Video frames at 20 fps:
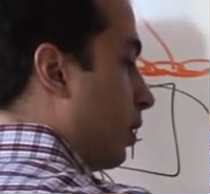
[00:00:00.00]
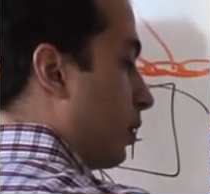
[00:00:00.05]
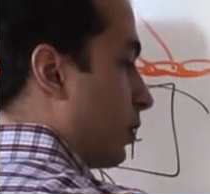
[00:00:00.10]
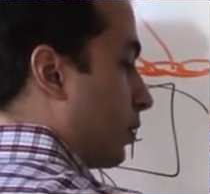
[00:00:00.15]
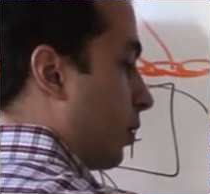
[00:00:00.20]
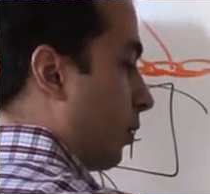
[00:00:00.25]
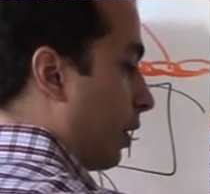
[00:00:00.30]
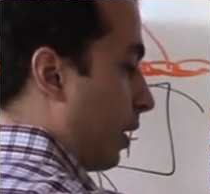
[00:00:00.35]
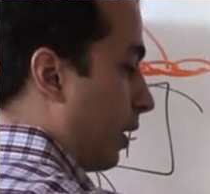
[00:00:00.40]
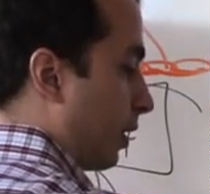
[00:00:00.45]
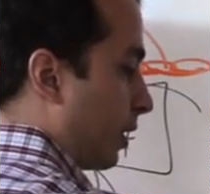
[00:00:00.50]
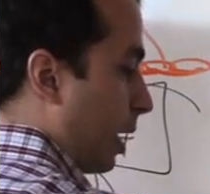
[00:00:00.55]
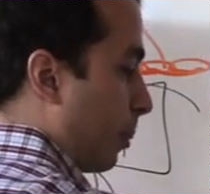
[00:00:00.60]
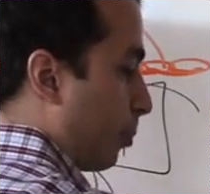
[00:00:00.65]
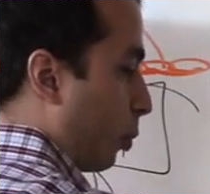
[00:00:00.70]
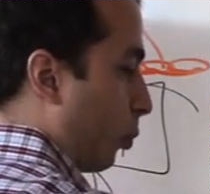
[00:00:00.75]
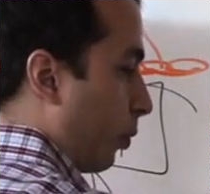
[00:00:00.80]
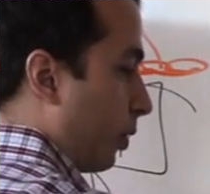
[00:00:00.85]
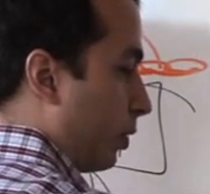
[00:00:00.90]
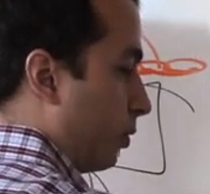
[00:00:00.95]
So then at
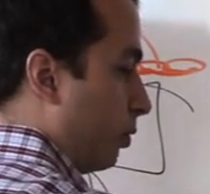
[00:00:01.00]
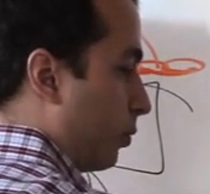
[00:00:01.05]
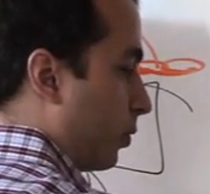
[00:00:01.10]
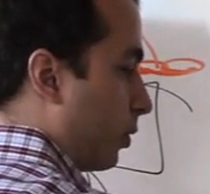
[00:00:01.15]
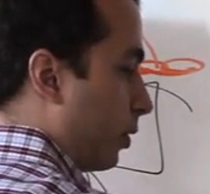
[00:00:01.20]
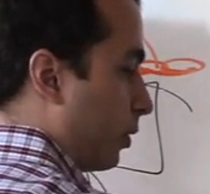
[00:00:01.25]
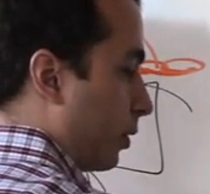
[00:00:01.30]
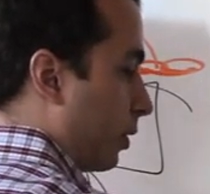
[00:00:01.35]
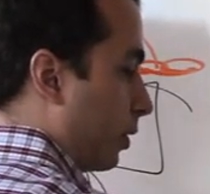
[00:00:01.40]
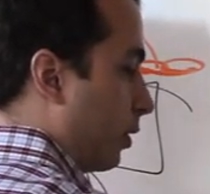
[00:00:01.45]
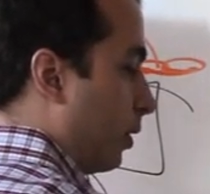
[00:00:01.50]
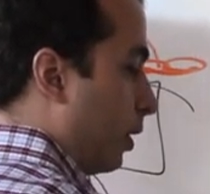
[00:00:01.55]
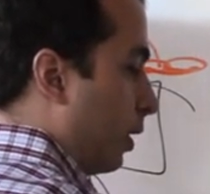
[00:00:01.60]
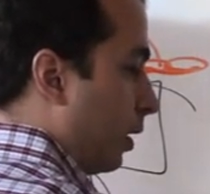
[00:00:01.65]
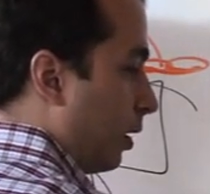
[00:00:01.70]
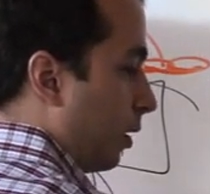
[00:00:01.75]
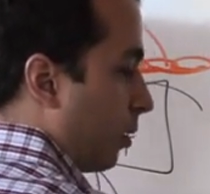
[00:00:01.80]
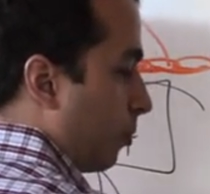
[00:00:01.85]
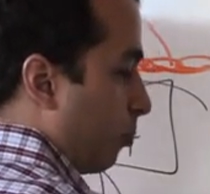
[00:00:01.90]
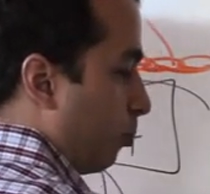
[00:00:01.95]
that point you could
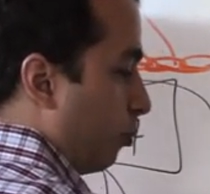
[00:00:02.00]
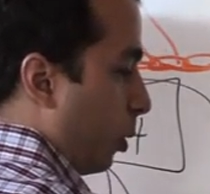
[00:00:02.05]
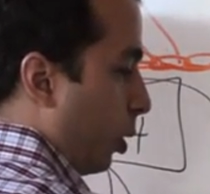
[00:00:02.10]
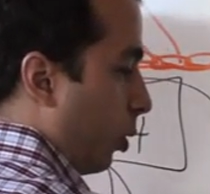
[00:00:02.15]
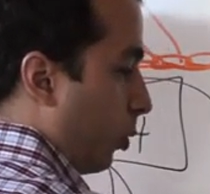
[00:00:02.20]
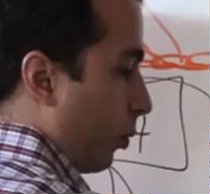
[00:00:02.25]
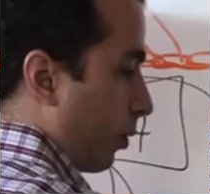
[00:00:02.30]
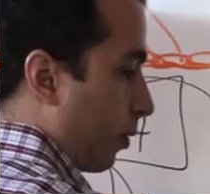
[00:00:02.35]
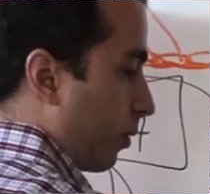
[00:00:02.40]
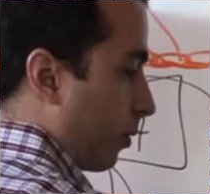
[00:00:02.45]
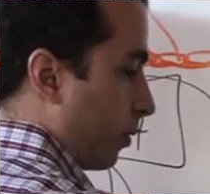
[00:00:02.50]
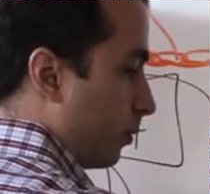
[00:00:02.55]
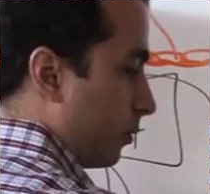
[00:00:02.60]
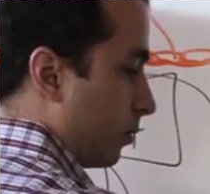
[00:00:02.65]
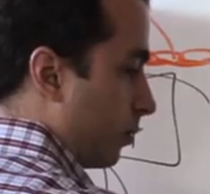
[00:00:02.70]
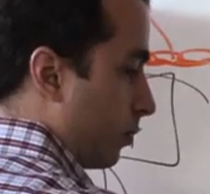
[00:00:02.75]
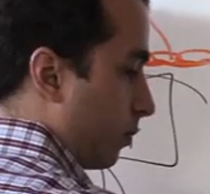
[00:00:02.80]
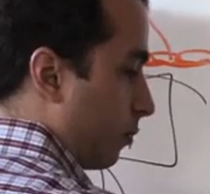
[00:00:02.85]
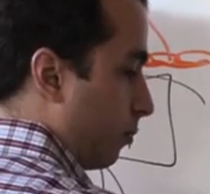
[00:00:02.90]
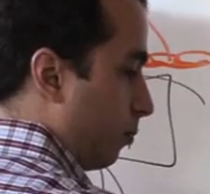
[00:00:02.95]
both
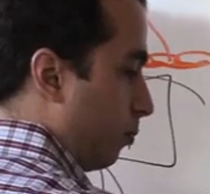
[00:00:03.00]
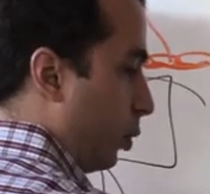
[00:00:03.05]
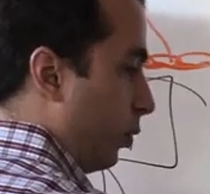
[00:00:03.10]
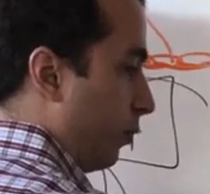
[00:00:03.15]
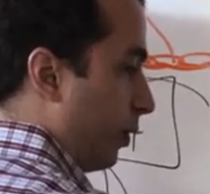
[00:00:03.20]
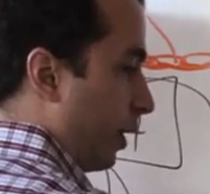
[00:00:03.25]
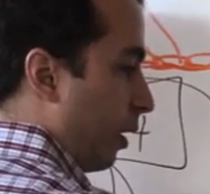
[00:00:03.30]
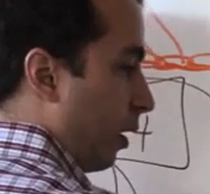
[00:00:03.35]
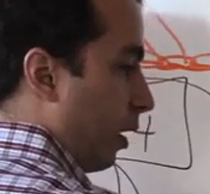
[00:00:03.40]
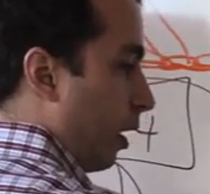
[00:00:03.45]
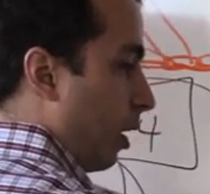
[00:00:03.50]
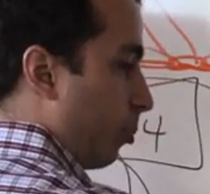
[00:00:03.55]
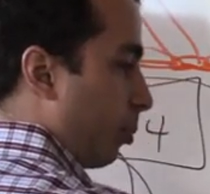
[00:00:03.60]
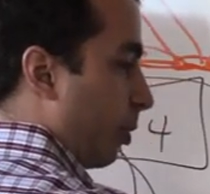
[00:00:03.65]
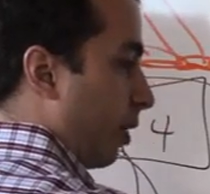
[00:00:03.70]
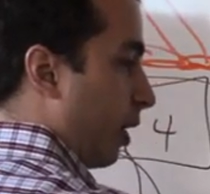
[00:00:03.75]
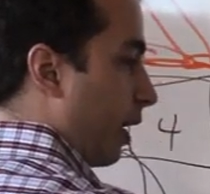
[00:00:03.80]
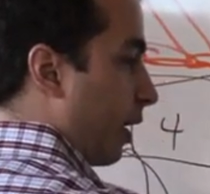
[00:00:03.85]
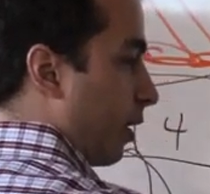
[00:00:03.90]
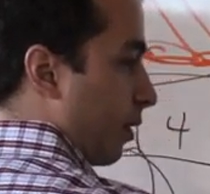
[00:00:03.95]
move it
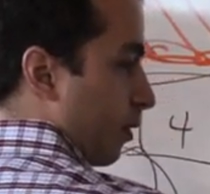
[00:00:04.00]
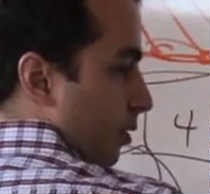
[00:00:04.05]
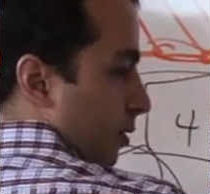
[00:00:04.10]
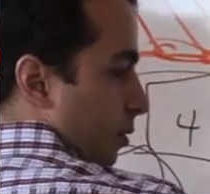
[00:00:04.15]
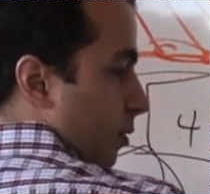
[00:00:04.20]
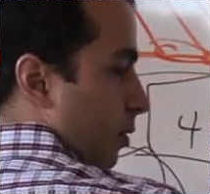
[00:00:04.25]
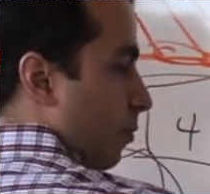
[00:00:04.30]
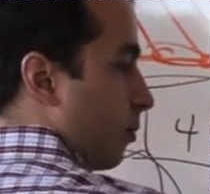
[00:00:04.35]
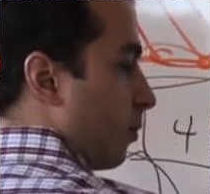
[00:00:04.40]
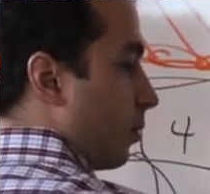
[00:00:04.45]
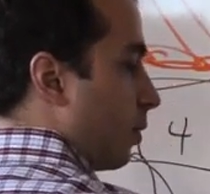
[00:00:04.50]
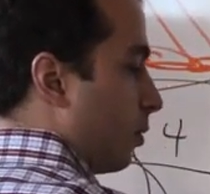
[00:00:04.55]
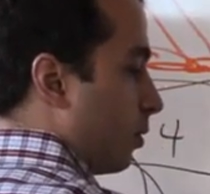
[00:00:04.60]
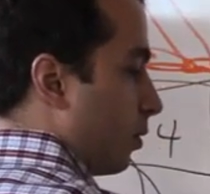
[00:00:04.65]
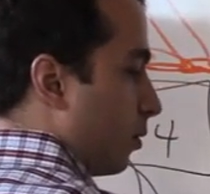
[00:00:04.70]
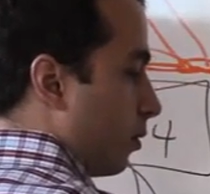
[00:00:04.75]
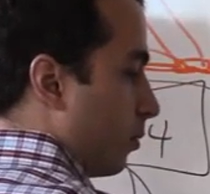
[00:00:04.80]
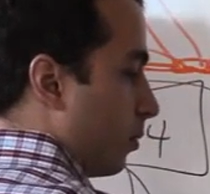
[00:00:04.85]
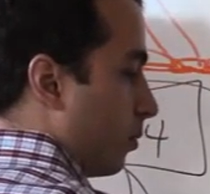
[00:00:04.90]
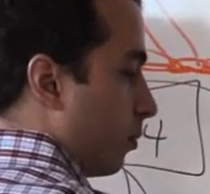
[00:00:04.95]
up and
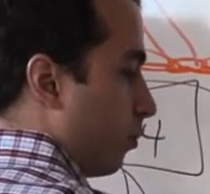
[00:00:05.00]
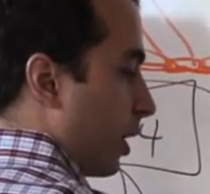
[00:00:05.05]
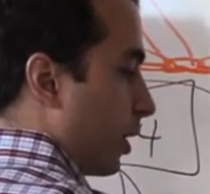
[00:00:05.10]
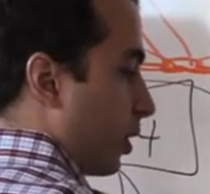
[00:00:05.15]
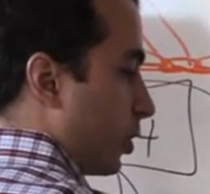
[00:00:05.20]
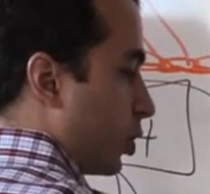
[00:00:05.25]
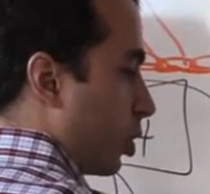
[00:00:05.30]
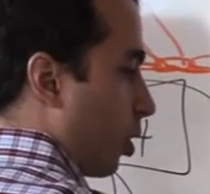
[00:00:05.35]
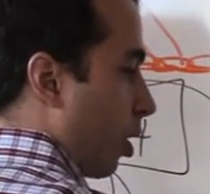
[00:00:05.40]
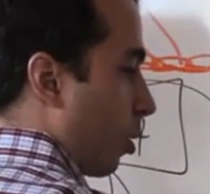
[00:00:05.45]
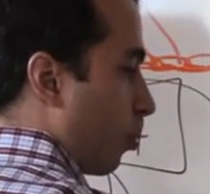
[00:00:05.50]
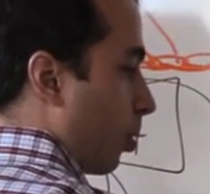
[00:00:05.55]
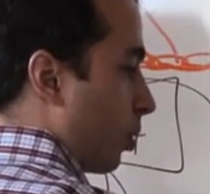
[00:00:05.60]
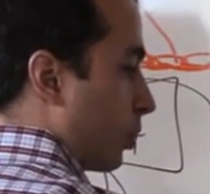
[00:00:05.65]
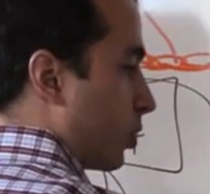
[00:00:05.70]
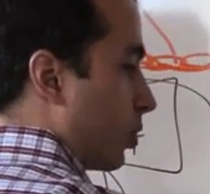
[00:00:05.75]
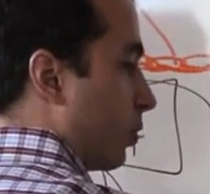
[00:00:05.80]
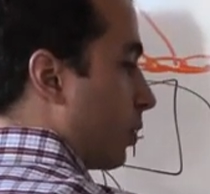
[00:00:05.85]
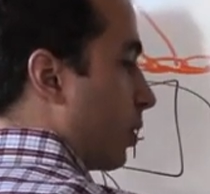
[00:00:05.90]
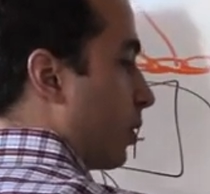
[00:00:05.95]
make it sharper.
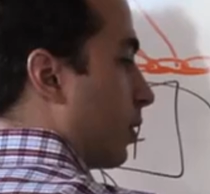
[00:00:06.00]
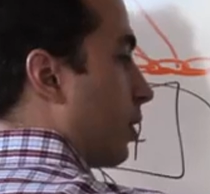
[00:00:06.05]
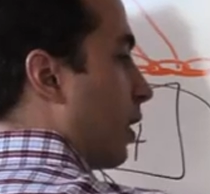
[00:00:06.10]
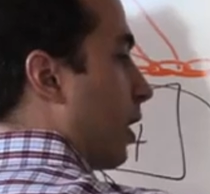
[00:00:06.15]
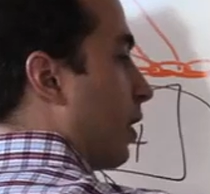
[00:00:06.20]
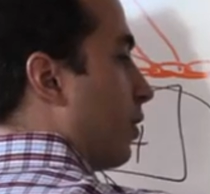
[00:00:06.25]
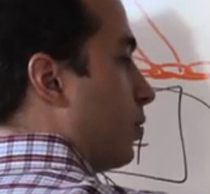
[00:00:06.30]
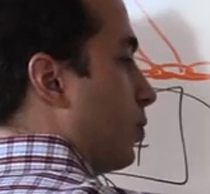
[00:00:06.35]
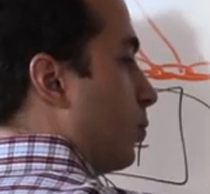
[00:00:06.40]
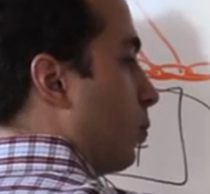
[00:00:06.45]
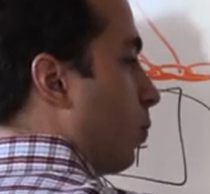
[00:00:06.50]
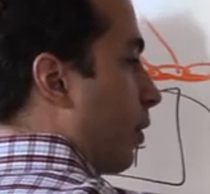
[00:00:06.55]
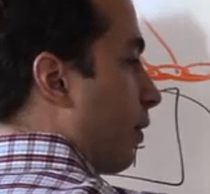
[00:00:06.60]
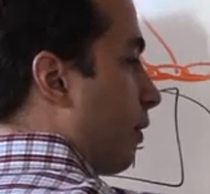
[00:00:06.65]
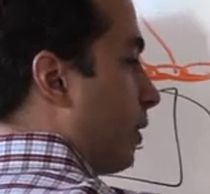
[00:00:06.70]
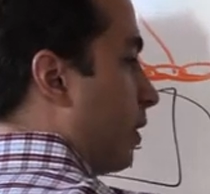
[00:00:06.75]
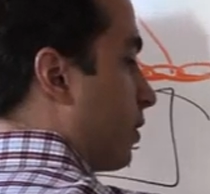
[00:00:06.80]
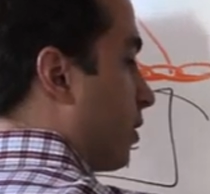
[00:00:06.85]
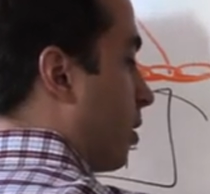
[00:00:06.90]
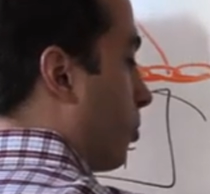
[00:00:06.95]
So you could kind of do one
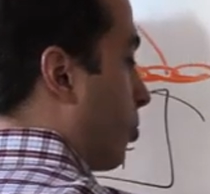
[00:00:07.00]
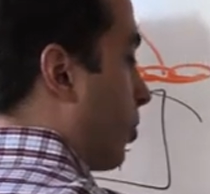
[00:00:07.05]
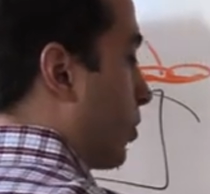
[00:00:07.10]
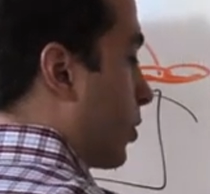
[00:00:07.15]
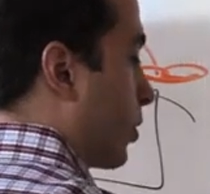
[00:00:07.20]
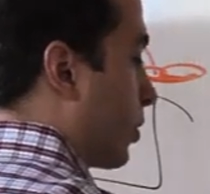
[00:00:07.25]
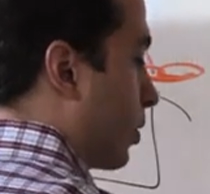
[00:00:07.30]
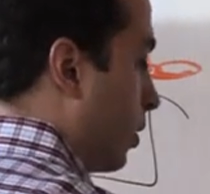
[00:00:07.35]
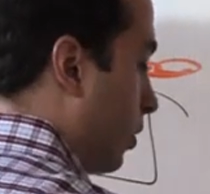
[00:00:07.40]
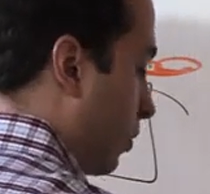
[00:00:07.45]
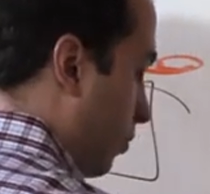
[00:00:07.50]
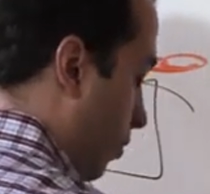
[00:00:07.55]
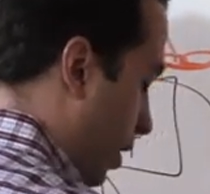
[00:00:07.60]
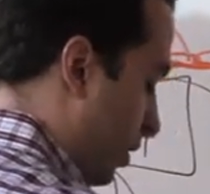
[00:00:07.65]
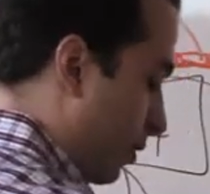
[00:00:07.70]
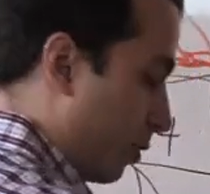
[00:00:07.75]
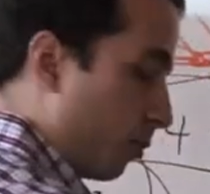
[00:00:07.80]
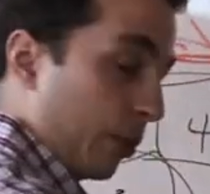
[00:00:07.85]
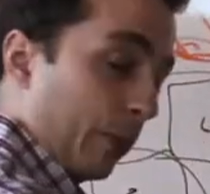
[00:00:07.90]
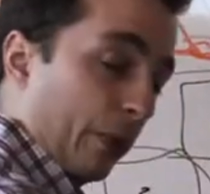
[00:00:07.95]
of these numbers,
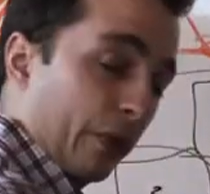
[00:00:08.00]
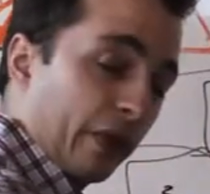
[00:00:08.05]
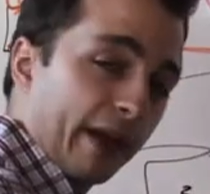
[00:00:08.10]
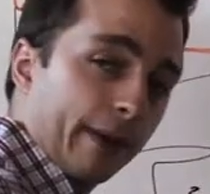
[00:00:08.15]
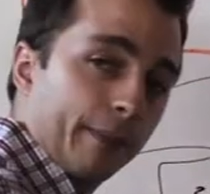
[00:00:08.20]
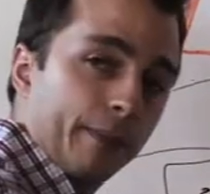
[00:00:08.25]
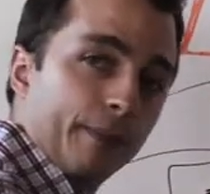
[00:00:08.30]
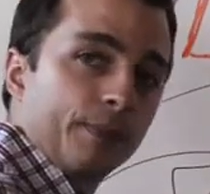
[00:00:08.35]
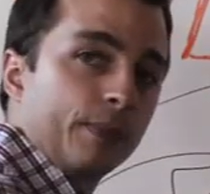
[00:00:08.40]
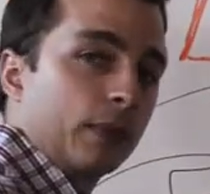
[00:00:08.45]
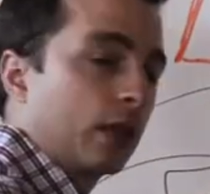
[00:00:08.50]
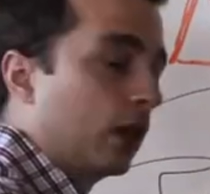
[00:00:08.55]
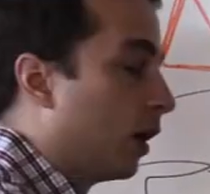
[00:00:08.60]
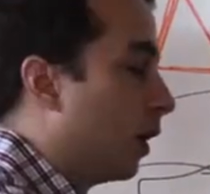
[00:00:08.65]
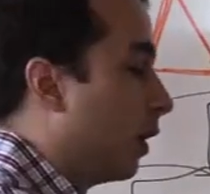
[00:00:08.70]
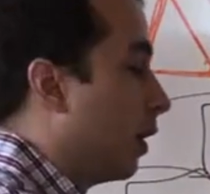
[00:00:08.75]
right? You remember that?